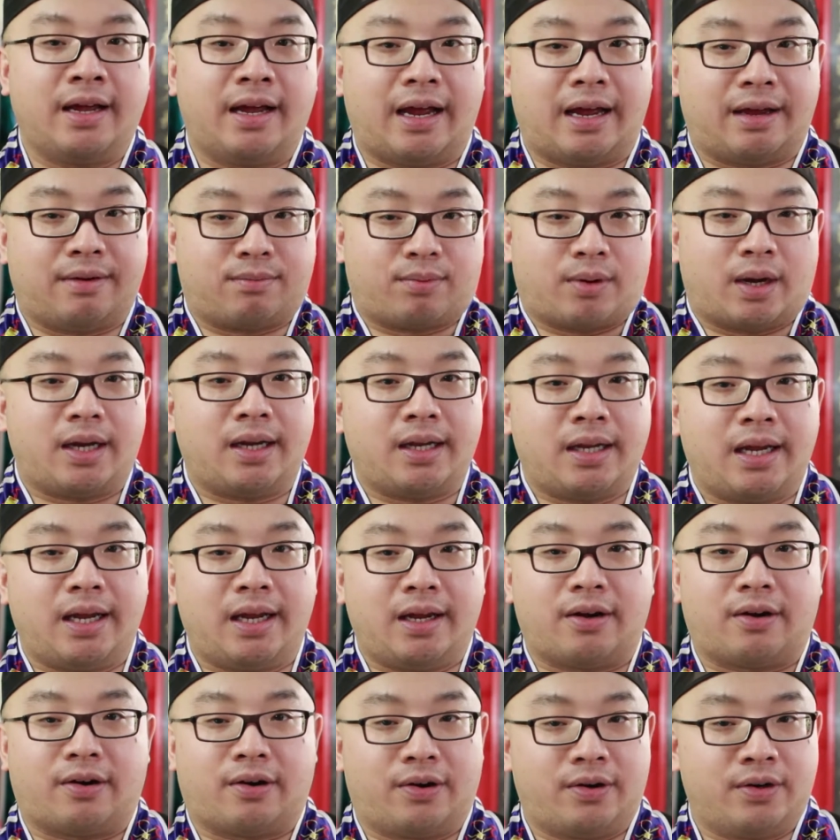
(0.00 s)
And right
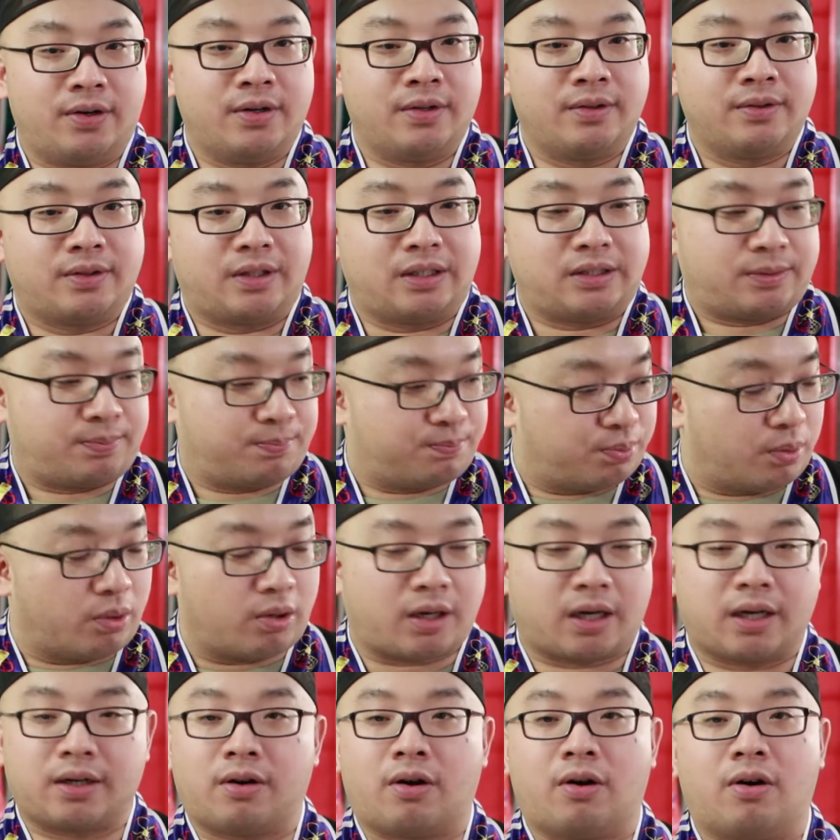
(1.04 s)
here, this
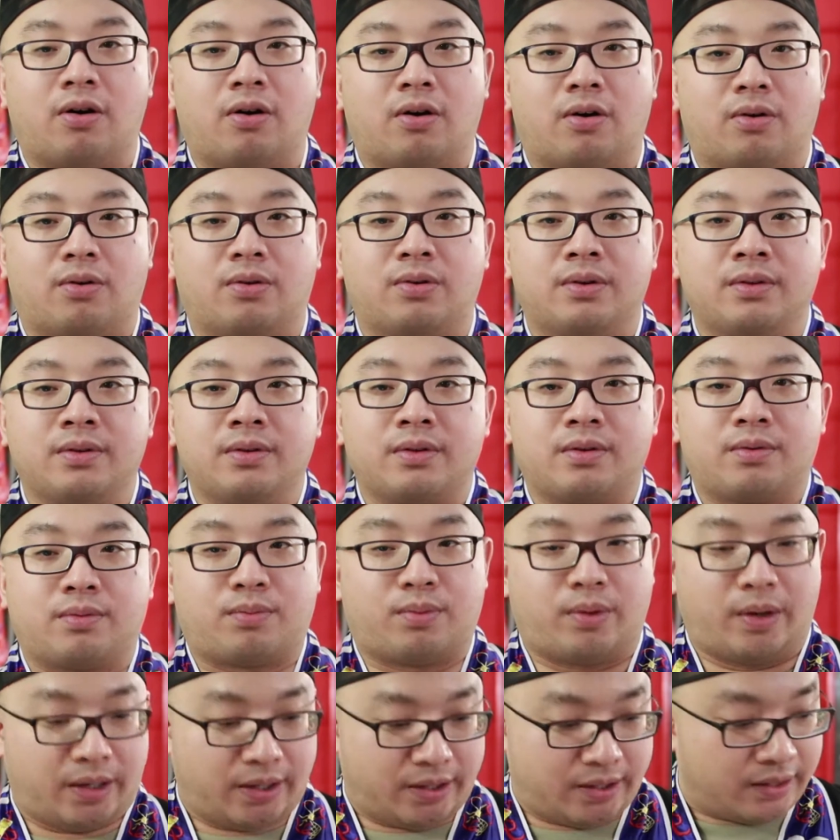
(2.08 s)
broken hole
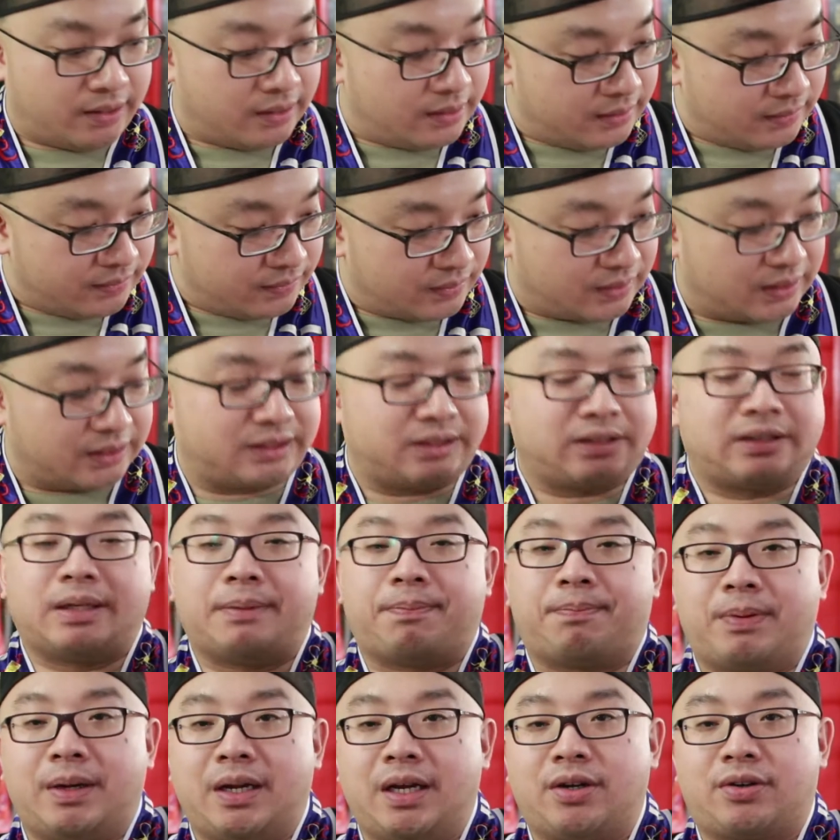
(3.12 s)
where this
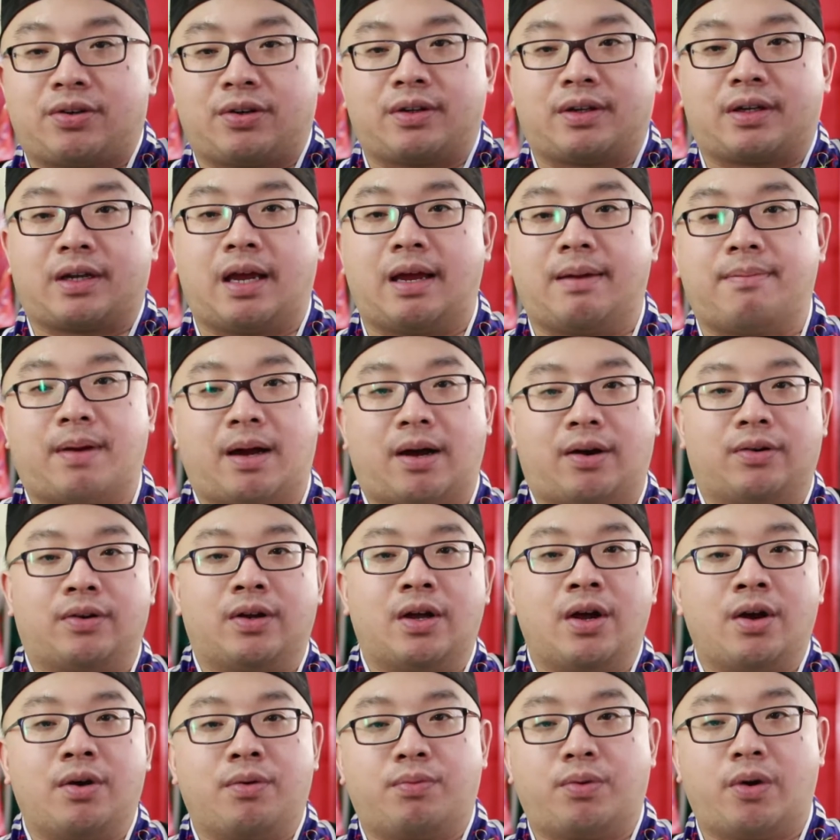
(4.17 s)
depletion came out
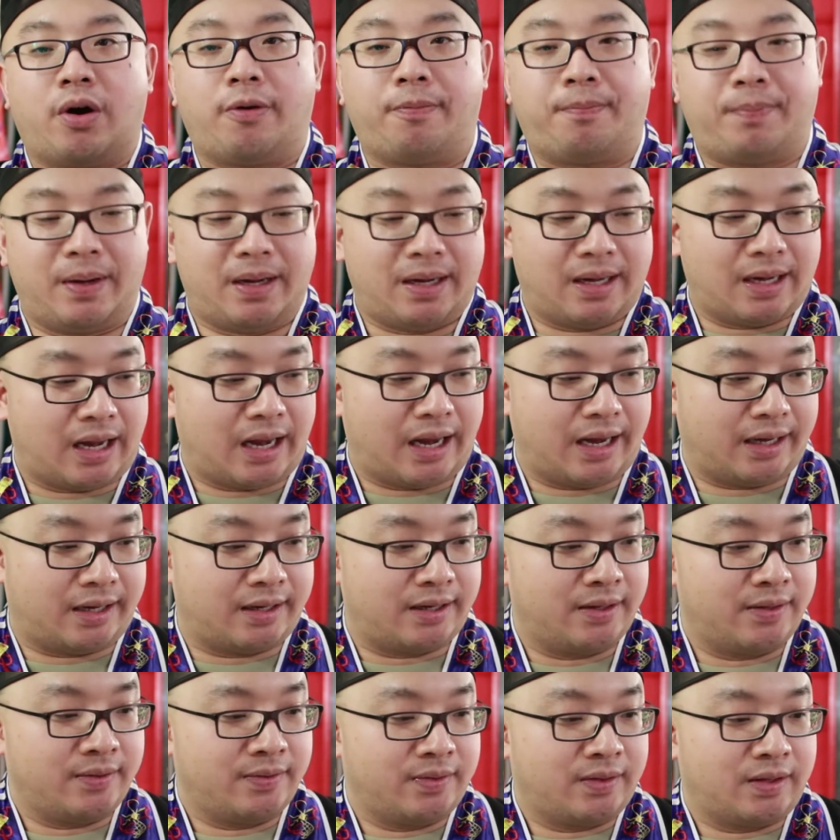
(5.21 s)
will be like
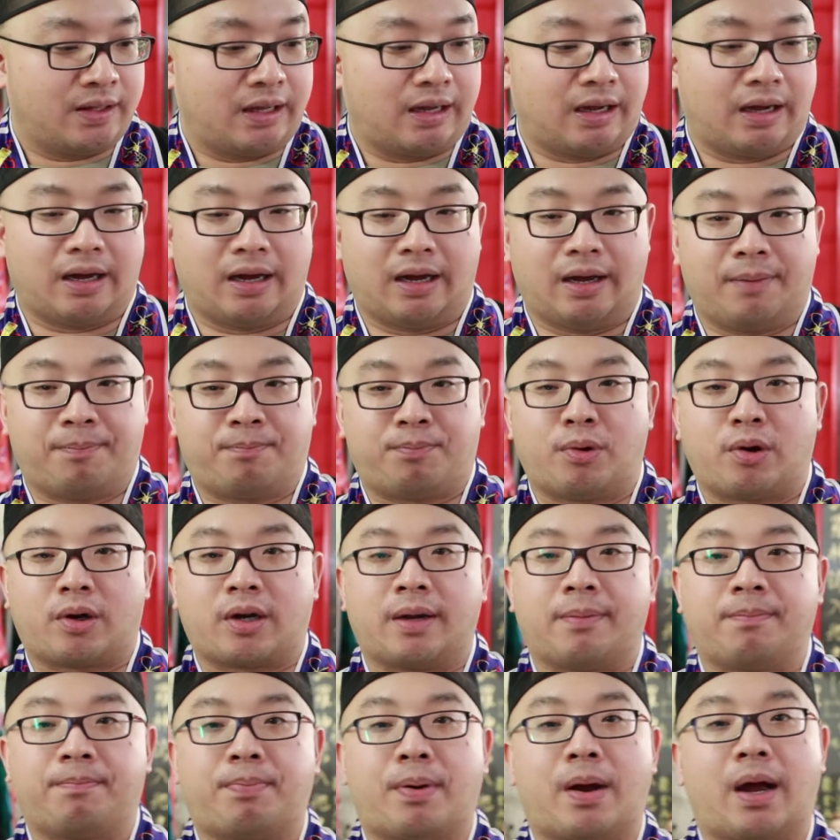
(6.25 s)
a
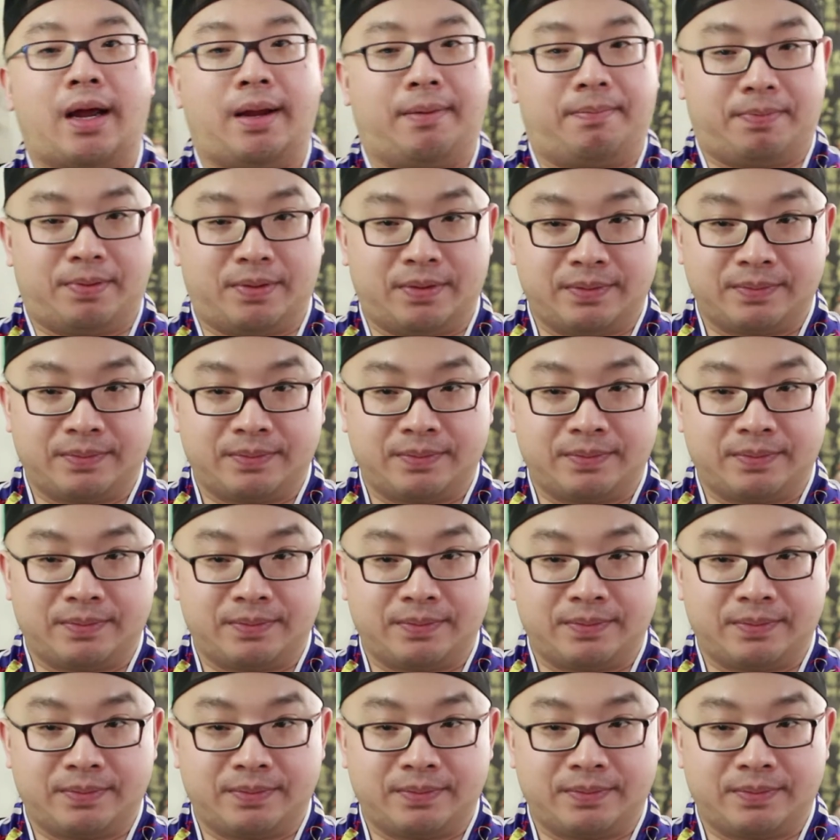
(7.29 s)
broken pipe.